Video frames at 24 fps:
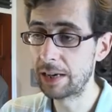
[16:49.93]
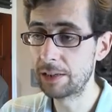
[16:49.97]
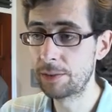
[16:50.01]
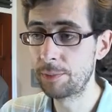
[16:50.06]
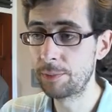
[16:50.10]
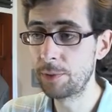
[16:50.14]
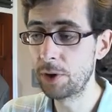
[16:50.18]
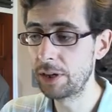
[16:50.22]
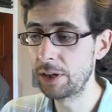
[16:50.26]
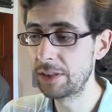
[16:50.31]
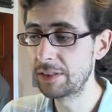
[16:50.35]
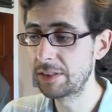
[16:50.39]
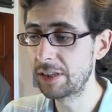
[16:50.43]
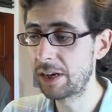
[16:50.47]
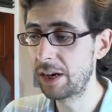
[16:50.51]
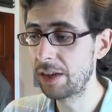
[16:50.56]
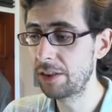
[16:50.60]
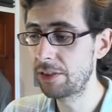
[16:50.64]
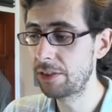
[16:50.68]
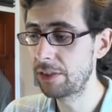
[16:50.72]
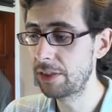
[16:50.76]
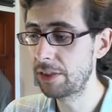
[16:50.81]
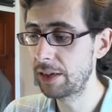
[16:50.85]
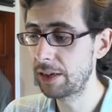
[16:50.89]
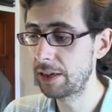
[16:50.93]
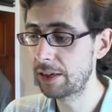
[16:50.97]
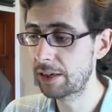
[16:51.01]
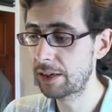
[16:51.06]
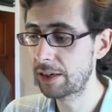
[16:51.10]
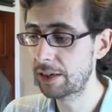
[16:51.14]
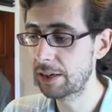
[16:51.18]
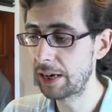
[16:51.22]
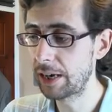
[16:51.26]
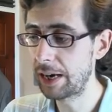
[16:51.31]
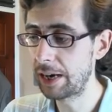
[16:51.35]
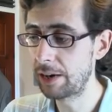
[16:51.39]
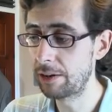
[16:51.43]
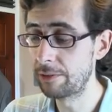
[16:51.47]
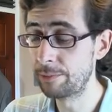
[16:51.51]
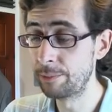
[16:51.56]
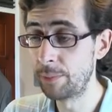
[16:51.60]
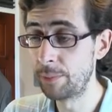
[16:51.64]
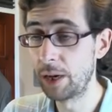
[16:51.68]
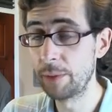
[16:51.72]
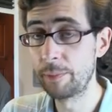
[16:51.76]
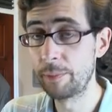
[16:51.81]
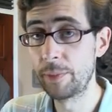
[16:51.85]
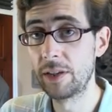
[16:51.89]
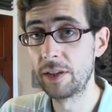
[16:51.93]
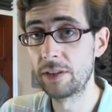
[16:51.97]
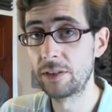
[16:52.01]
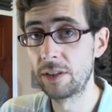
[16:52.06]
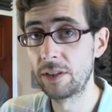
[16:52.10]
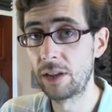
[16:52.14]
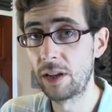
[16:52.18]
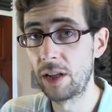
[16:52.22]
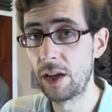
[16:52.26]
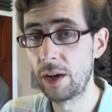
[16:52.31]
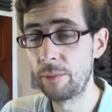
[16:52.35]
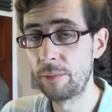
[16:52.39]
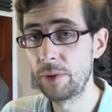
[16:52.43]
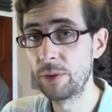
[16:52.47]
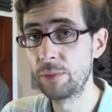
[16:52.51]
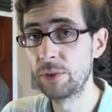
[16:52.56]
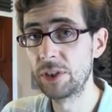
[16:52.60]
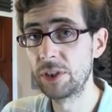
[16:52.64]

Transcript: to be honest, I think out of my personal library,